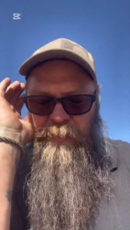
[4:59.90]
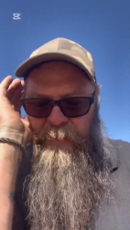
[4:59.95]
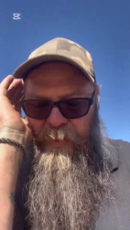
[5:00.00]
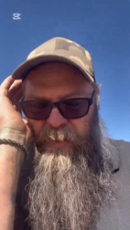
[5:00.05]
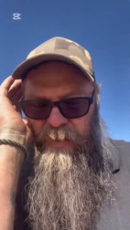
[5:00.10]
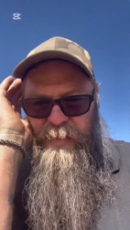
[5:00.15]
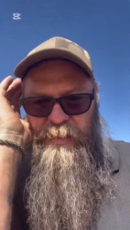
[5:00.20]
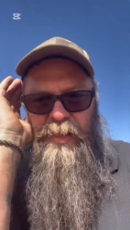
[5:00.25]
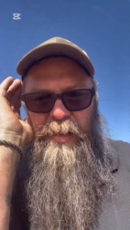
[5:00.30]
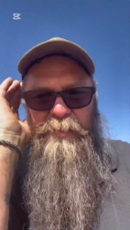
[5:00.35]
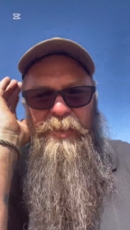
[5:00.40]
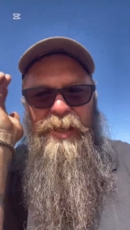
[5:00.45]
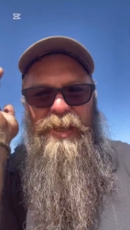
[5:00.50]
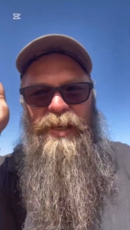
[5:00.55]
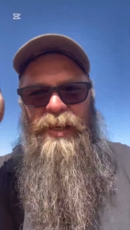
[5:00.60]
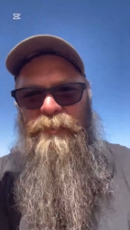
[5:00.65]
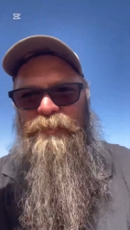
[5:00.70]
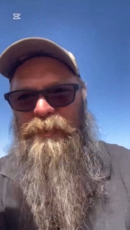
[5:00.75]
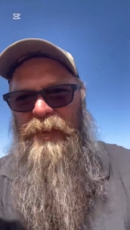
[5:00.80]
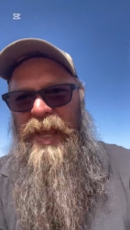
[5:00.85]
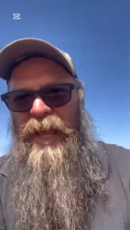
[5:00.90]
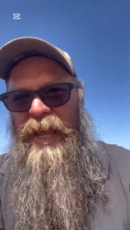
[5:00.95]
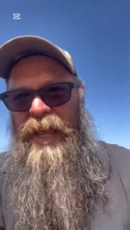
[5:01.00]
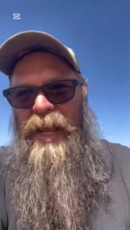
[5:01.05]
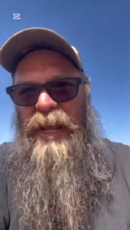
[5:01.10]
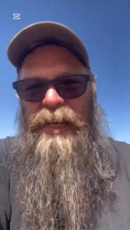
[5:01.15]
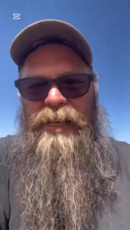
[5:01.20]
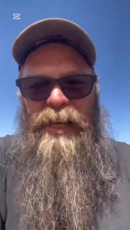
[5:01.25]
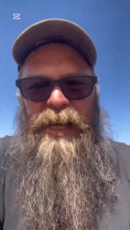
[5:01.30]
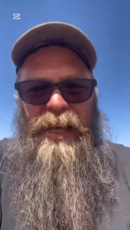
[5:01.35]
into summer here,
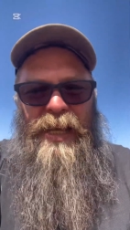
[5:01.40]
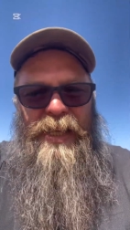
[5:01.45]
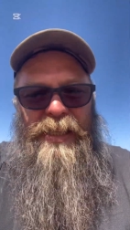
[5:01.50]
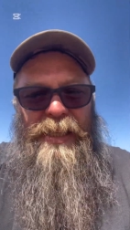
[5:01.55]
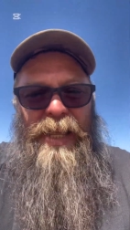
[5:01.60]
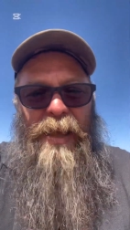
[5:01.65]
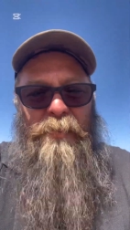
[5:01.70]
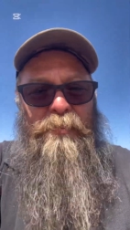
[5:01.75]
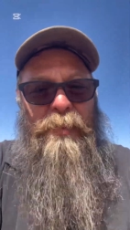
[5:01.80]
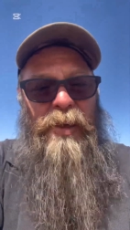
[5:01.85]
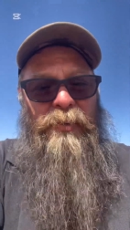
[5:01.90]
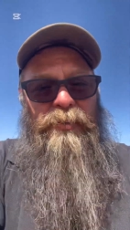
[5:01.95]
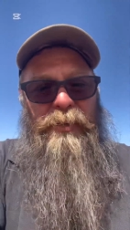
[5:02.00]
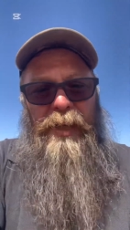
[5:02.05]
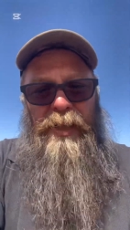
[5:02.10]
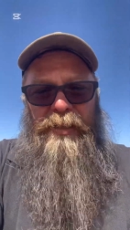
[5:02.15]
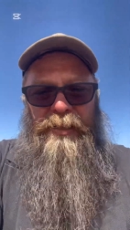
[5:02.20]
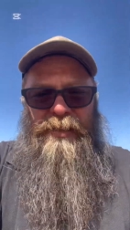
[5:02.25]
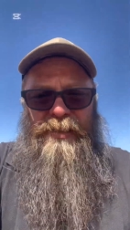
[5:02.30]
and that muffler